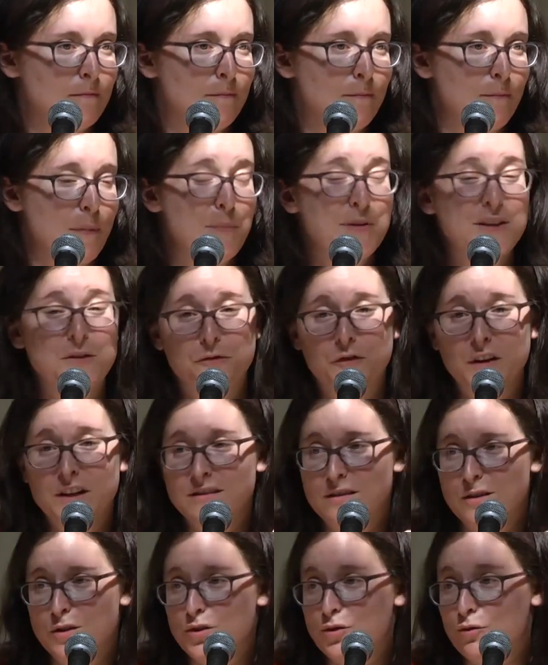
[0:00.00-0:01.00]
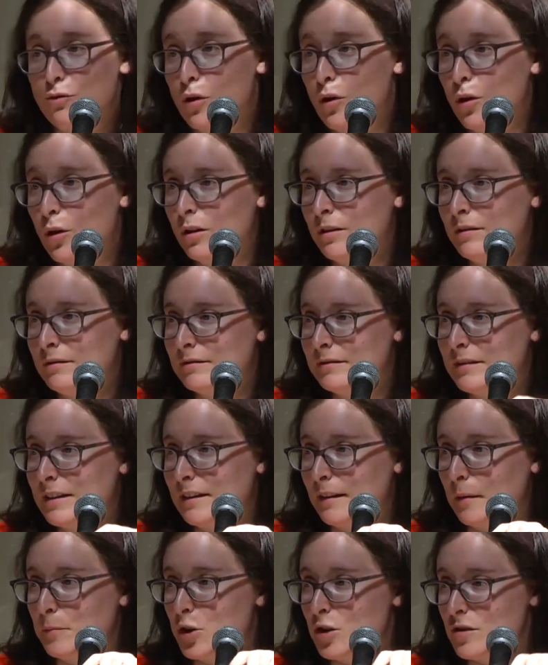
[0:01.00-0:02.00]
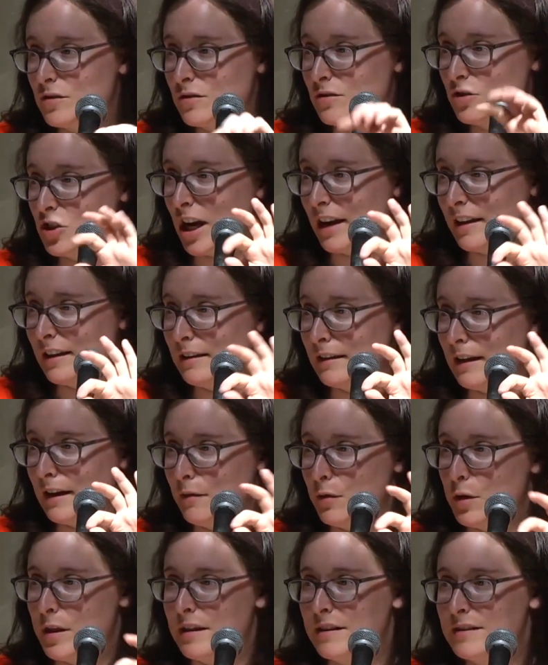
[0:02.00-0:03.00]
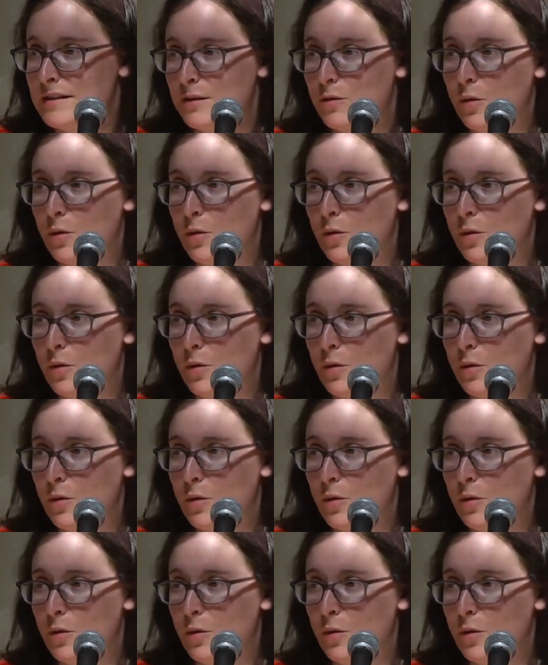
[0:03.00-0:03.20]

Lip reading: maybe to fix the scroll, because I'm just checking that everything is in